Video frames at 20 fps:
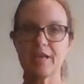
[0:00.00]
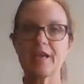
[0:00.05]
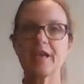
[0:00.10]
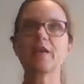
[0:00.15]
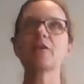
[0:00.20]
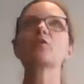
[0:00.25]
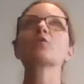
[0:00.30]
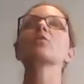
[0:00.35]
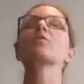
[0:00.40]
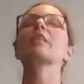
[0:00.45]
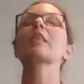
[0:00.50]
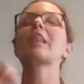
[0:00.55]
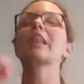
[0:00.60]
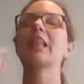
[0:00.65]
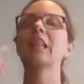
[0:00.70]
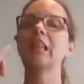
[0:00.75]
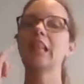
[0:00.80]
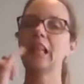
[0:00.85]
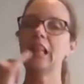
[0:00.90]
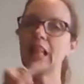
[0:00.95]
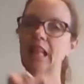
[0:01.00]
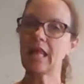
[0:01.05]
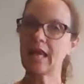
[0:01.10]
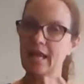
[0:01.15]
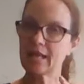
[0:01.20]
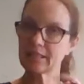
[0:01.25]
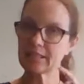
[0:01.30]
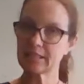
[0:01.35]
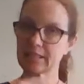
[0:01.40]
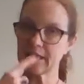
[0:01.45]
And your
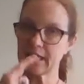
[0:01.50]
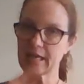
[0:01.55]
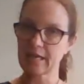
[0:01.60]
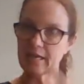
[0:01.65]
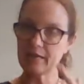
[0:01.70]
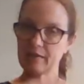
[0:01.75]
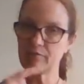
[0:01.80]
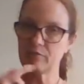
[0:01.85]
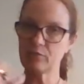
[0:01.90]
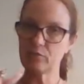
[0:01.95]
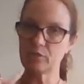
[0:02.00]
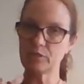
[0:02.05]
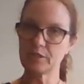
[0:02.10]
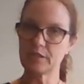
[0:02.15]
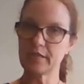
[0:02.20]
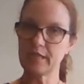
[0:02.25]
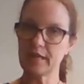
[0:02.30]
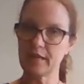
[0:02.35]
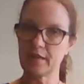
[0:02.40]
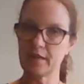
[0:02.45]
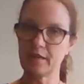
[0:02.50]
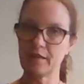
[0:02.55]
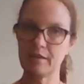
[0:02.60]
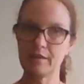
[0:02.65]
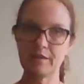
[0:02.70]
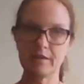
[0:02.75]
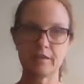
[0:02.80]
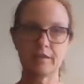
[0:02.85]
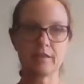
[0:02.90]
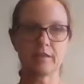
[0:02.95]
last sign for today
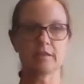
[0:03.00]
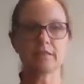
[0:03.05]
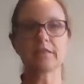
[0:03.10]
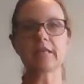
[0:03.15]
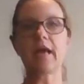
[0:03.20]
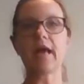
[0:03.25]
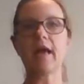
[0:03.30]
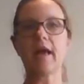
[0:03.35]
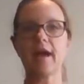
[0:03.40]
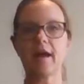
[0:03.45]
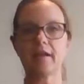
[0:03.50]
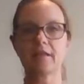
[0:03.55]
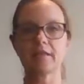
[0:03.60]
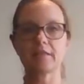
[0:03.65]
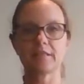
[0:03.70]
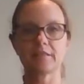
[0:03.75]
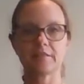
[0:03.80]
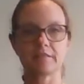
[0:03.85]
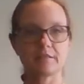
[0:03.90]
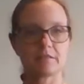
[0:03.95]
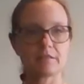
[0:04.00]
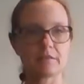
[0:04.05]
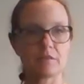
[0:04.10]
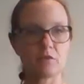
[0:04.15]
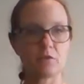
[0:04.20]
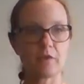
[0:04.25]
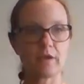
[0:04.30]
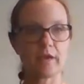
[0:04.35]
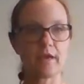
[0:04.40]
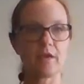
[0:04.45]
is act,
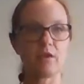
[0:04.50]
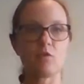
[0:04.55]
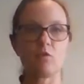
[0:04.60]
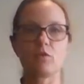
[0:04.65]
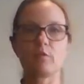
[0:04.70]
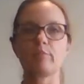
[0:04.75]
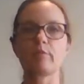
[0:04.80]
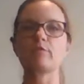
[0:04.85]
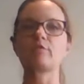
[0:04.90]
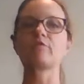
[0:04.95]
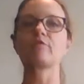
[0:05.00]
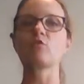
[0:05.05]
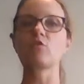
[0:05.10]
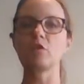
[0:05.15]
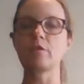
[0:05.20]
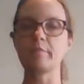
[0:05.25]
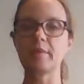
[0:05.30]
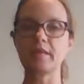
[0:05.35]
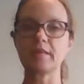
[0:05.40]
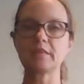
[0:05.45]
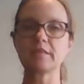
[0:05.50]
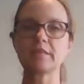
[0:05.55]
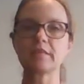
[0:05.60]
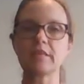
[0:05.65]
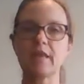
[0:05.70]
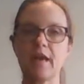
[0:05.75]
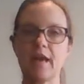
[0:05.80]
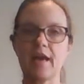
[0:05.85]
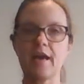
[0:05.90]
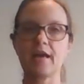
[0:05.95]
okay, or
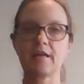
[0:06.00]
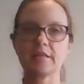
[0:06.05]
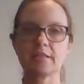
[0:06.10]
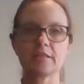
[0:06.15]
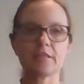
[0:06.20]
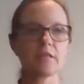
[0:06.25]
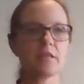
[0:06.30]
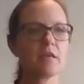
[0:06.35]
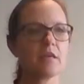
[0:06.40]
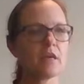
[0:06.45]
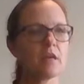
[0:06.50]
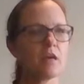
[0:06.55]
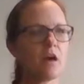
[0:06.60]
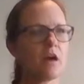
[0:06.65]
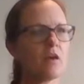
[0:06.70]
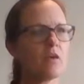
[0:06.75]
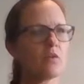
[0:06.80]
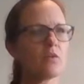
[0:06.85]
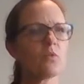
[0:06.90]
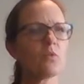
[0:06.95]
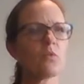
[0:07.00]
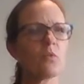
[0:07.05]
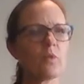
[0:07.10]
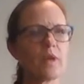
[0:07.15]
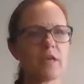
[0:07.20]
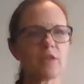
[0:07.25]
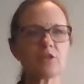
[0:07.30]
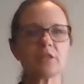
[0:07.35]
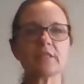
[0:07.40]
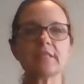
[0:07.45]
performance, act. Oh, we
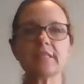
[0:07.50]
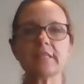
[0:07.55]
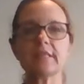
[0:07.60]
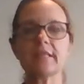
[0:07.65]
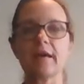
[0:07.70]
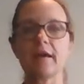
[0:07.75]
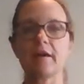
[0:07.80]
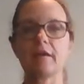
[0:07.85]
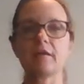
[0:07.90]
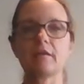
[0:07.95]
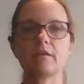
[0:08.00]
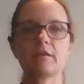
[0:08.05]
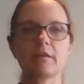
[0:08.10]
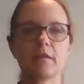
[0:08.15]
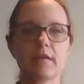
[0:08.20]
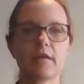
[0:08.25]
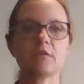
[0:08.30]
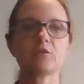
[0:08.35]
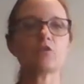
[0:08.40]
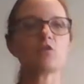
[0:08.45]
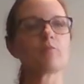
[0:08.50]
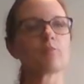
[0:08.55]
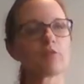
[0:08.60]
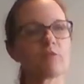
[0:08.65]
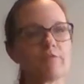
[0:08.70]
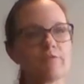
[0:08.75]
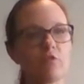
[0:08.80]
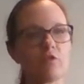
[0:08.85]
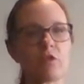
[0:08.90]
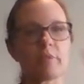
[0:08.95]
actually did that, okay? So
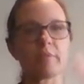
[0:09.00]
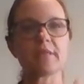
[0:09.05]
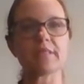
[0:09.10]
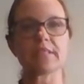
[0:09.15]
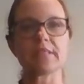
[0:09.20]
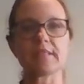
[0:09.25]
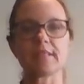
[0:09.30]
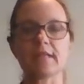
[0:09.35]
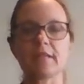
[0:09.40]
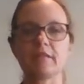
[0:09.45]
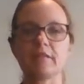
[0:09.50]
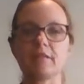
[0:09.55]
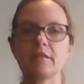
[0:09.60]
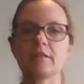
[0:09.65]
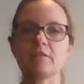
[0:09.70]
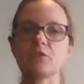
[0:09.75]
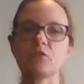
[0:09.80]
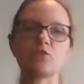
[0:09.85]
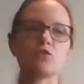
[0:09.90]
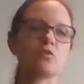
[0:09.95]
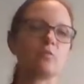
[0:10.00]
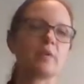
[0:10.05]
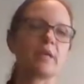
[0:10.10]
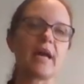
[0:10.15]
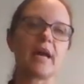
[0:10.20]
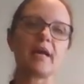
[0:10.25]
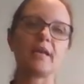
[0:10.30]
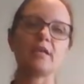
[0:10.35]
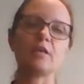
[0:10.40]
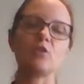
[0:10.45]
performance is on the list too, but
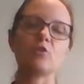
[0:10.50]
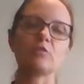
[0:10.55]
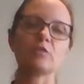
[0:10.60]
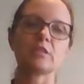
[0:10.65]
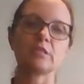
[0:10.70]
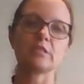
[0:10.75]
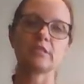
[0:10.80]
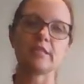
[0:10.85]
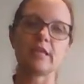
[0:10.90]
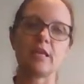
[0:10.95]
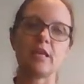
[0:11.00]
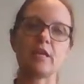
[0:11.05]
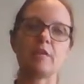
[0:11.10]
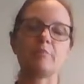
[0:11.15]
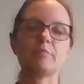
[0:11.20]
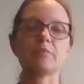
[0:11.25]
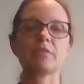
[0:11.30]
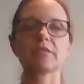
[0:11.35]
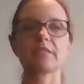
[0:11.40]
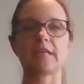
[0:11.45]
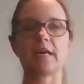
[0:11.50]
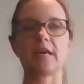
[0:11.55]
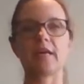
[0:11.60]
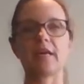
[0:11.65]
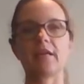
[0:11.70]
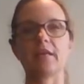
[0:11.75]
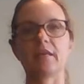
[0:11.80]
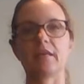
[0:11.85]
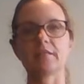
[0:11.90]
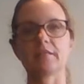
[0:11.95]
I use the same
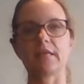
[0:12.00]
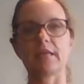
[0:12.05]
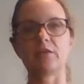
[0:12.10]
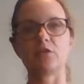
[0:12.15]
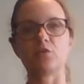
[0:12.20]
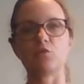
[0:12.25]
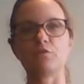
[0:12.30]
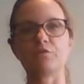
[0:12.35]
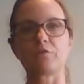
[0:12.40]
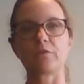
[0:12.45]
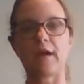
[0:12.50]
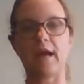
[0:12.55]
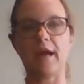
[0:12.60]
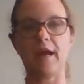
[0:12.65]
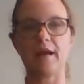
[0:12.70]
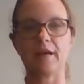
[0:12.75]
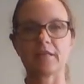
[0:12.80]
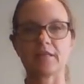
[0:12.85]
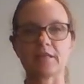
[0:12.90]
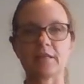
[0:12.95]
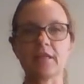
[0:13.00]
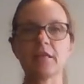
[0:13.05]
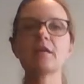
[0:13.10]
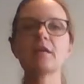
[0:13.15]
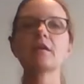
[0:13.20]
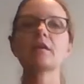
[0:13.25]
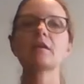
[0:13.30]
sign as I do for act.